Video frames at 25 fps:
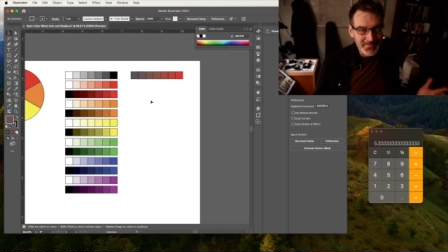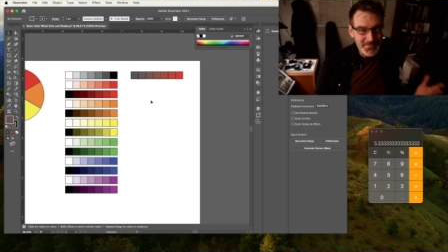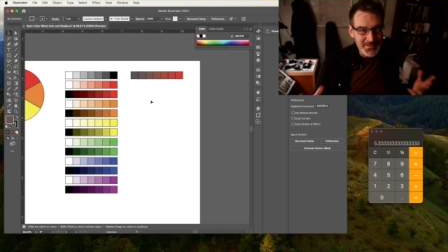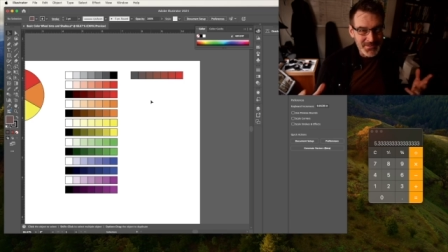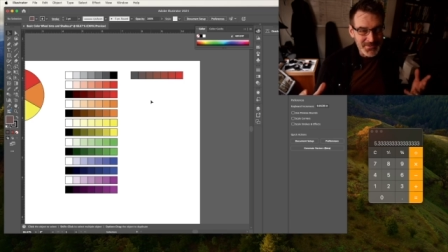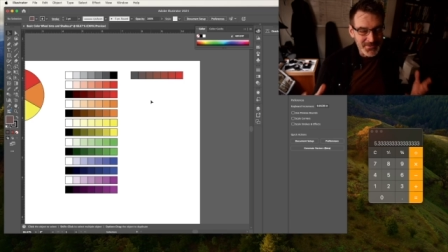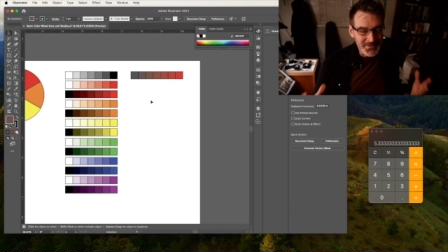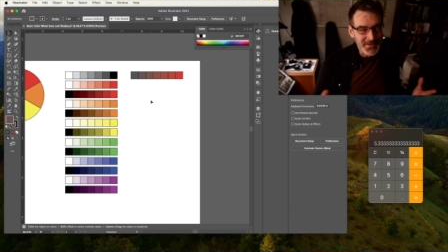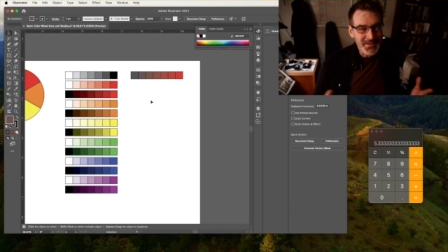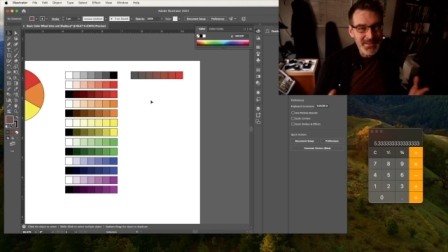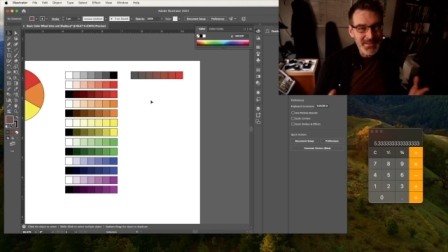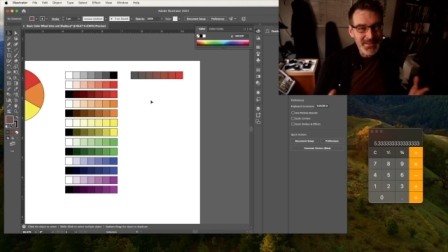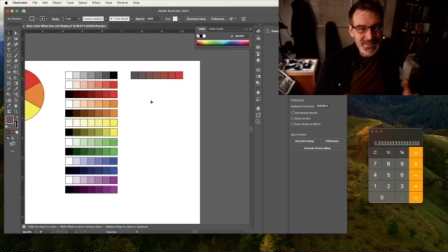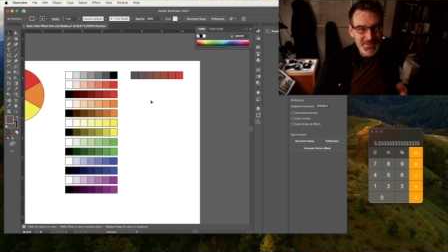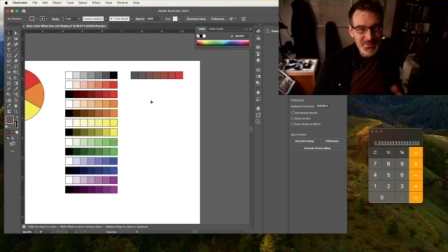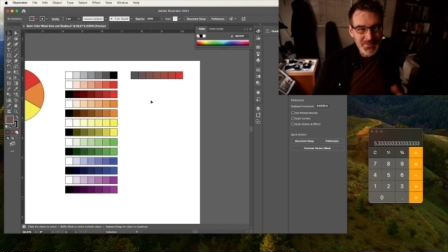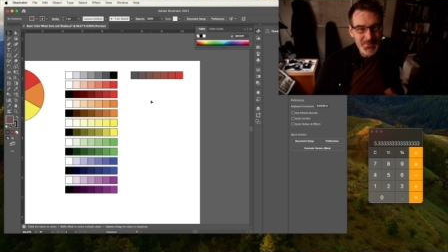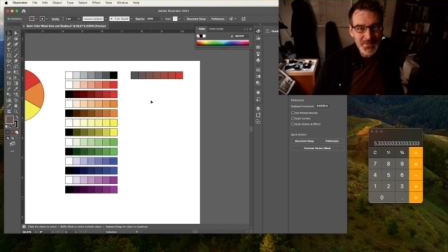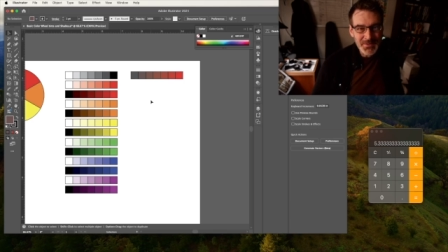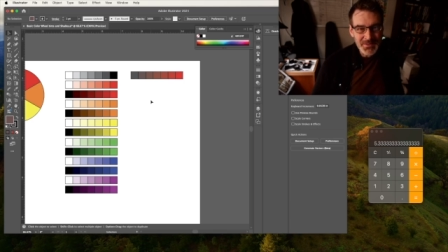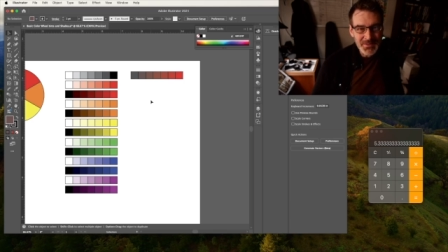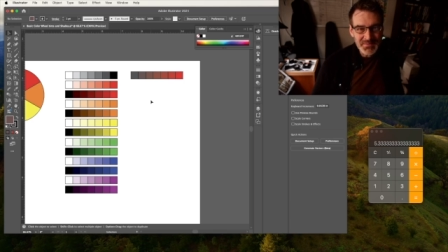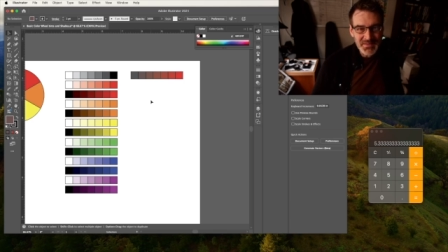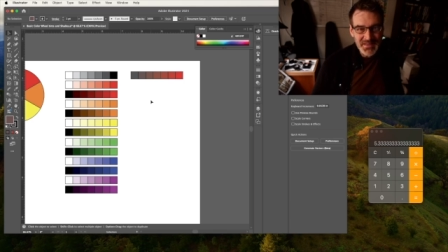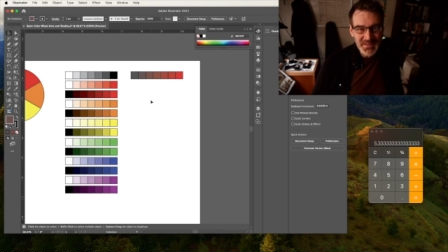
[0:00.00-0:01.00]
But you also
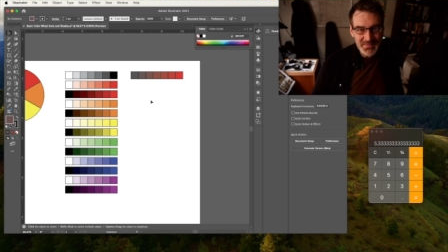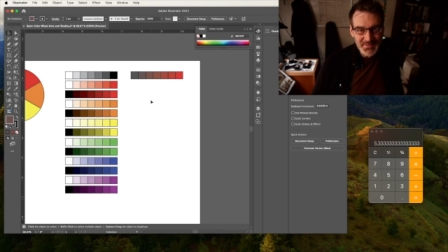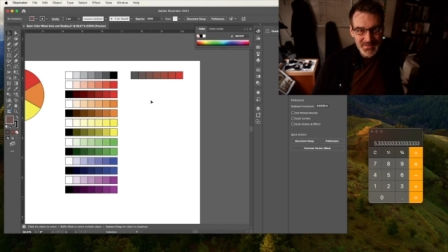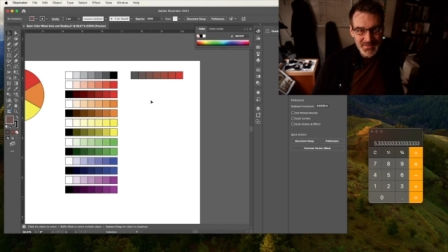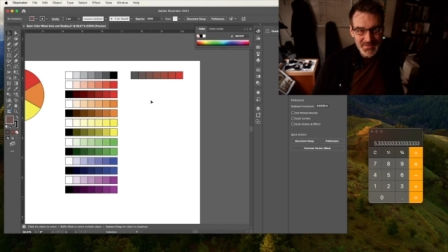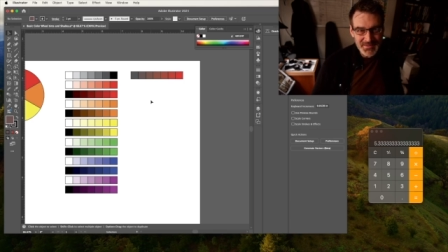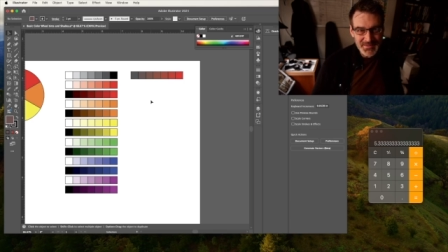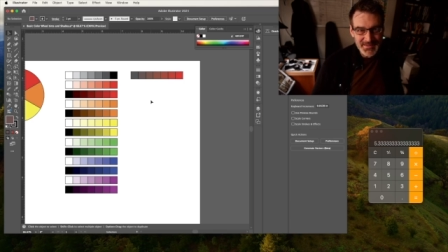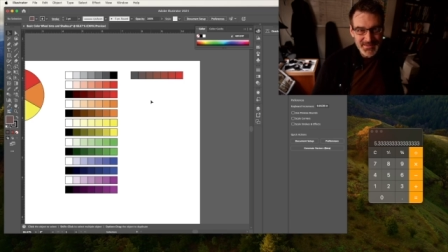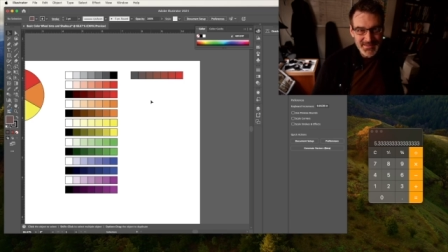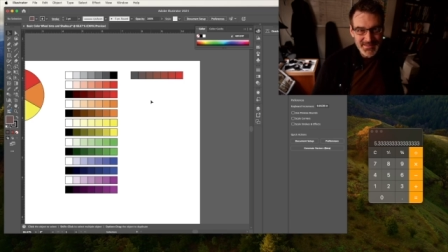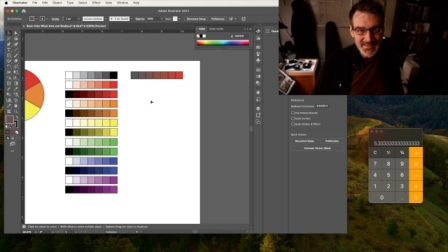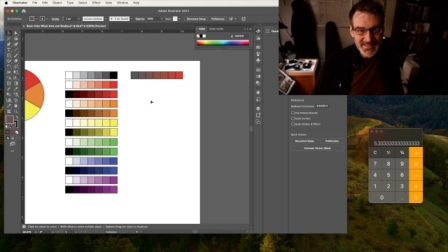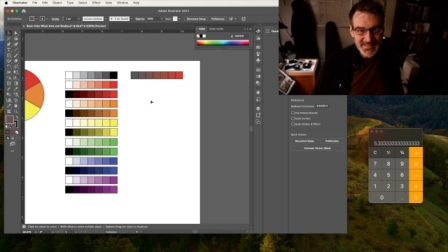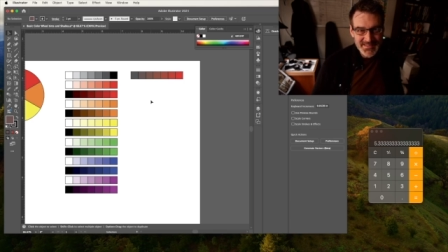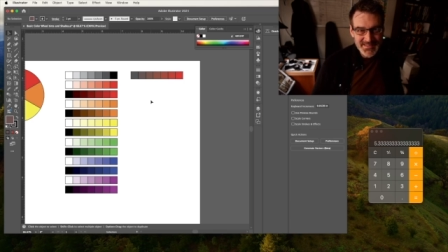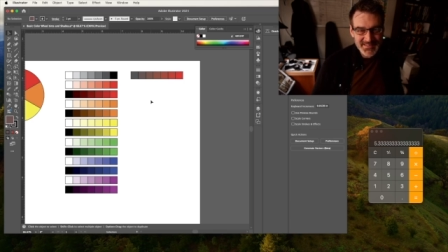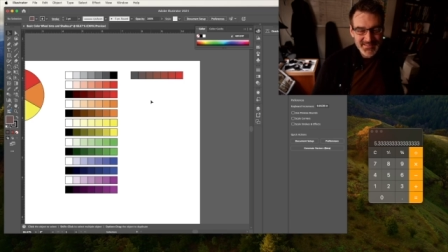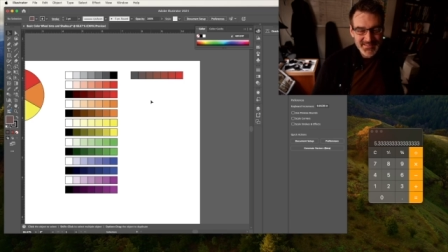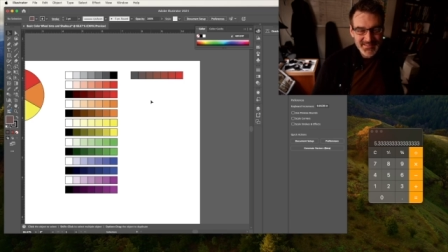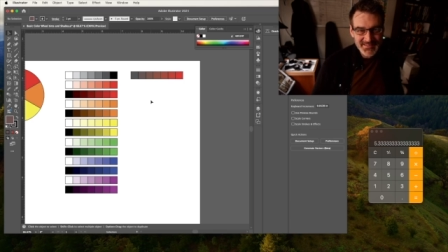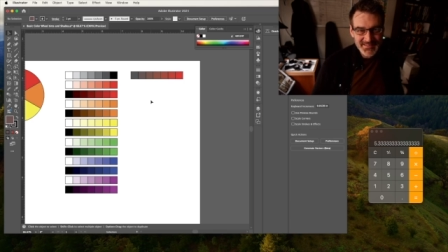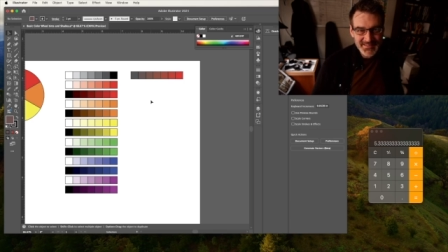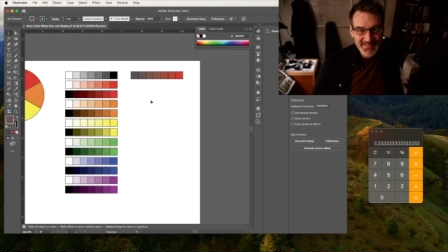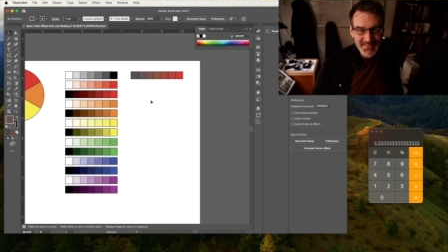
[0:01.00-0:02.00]
want to be able to do
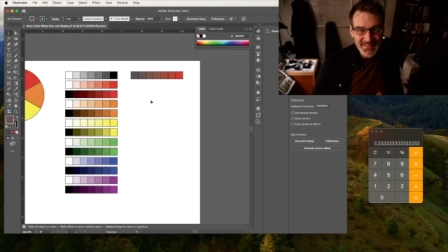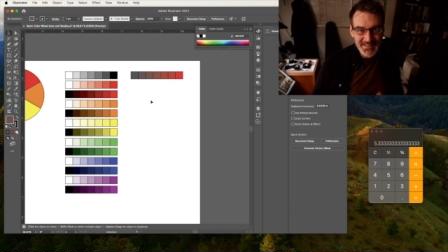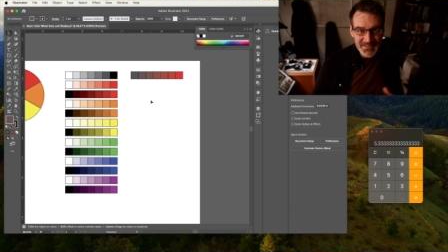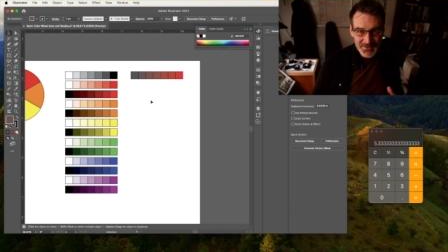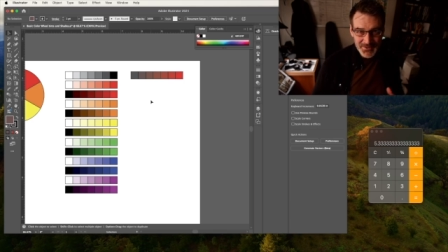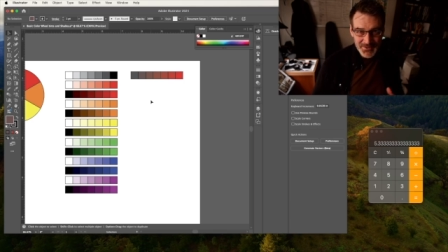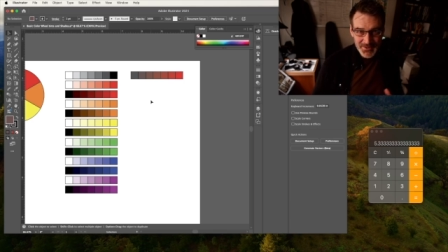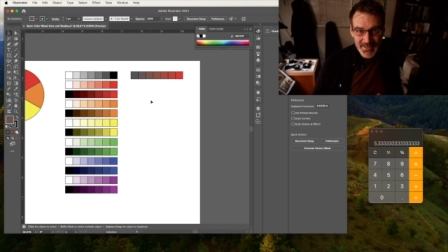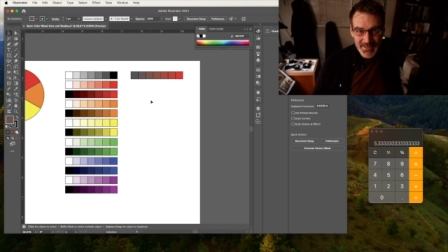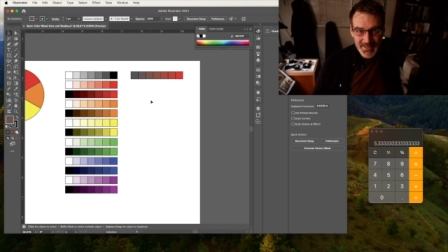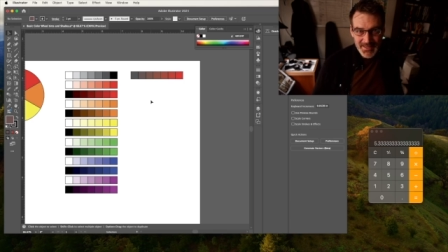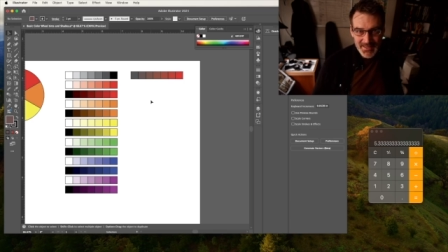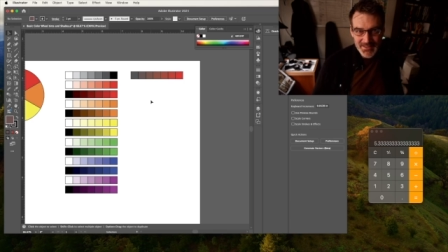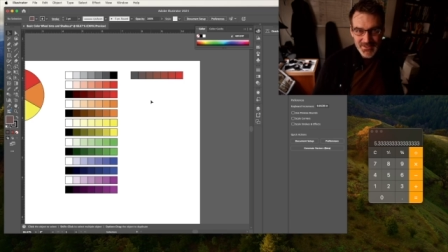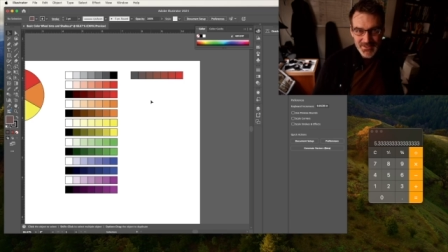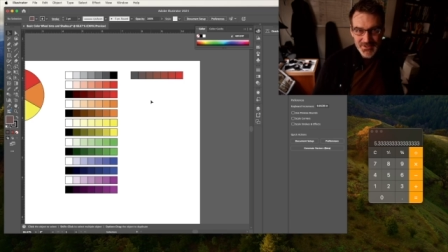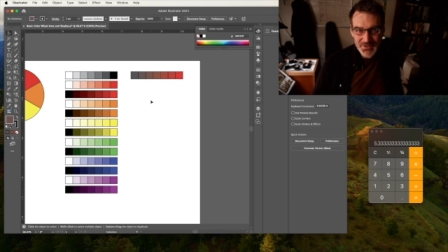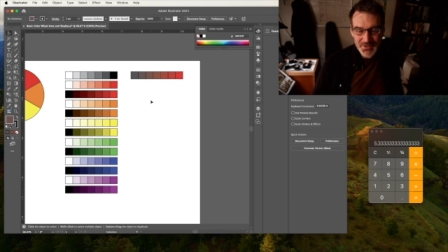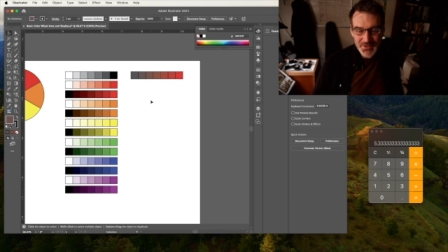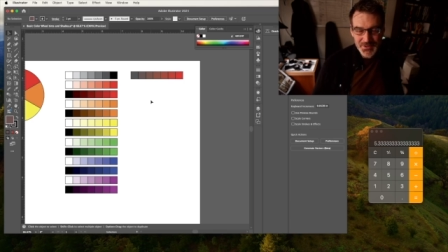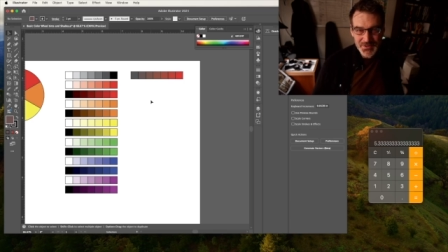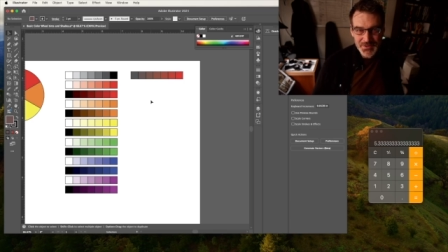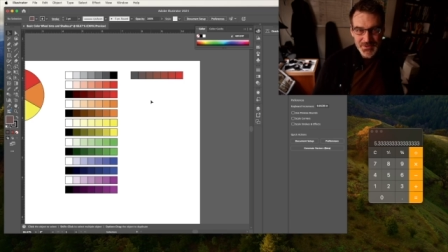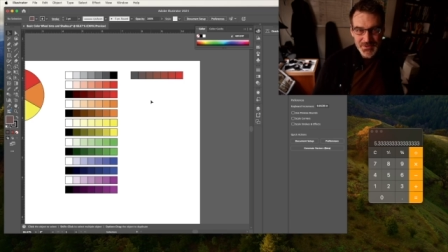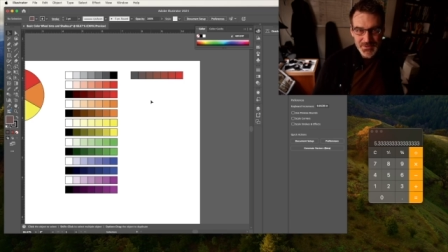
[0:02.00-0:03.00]
this in your head
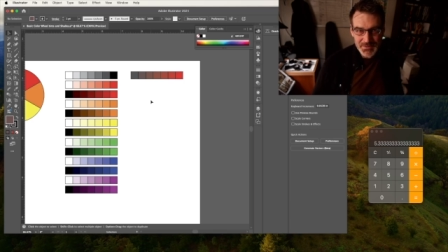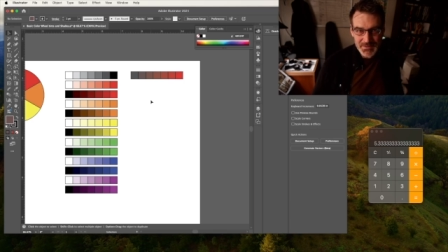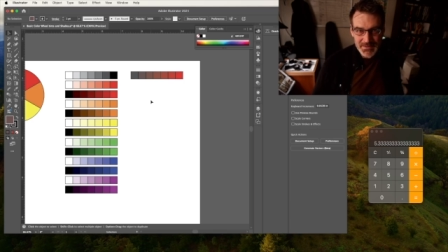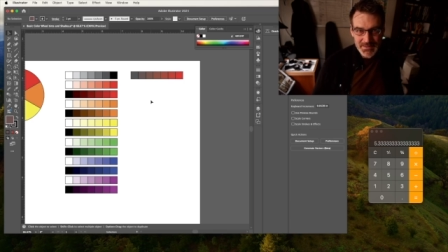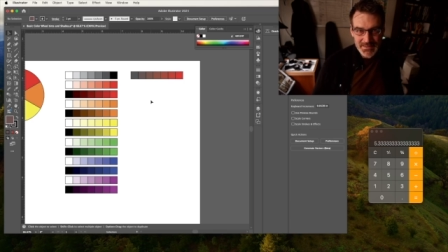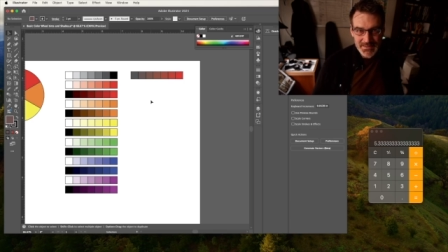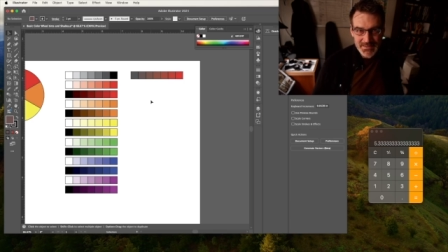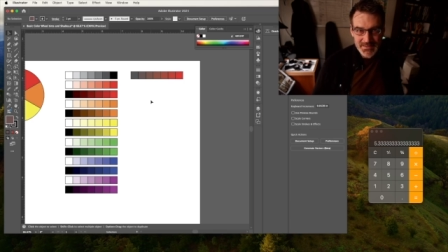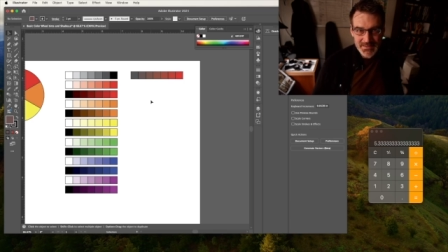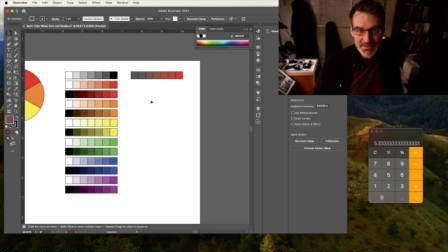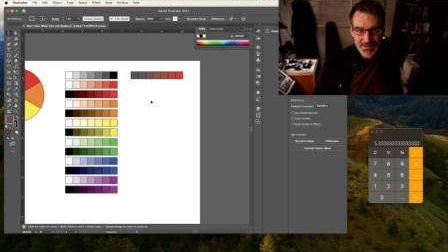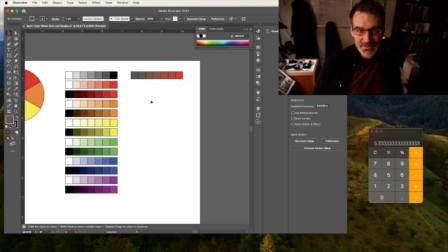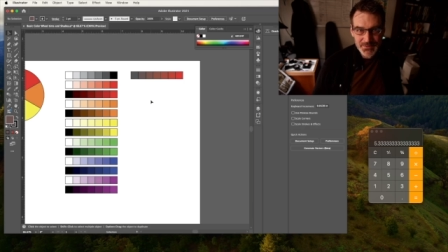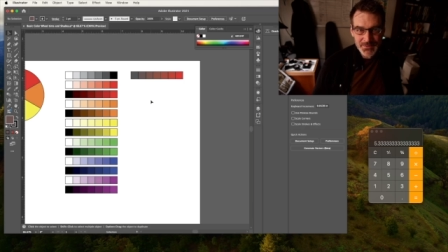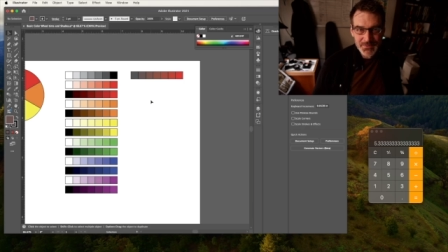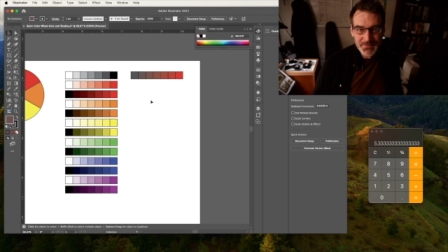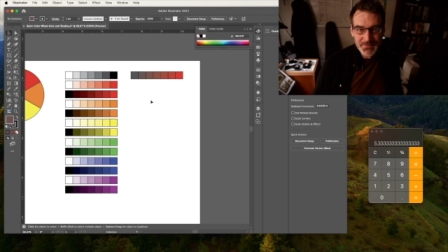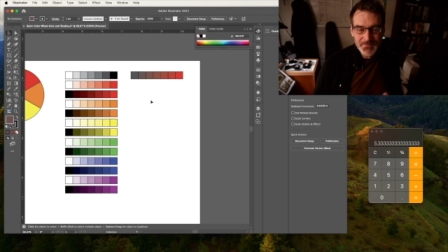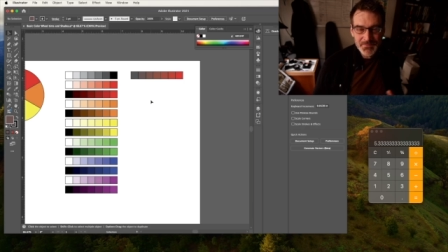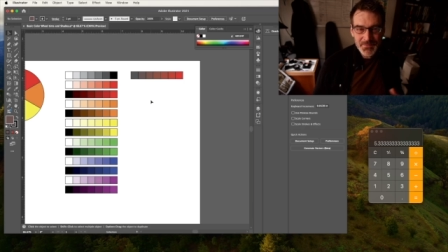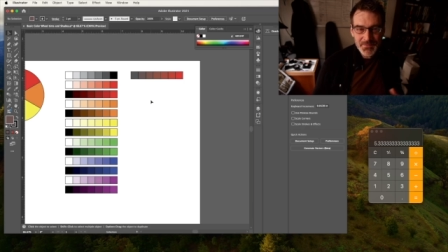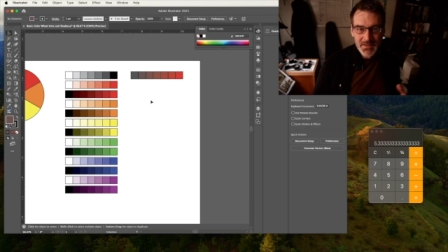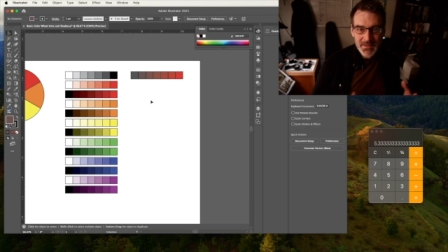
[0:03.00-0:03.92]
should you need to.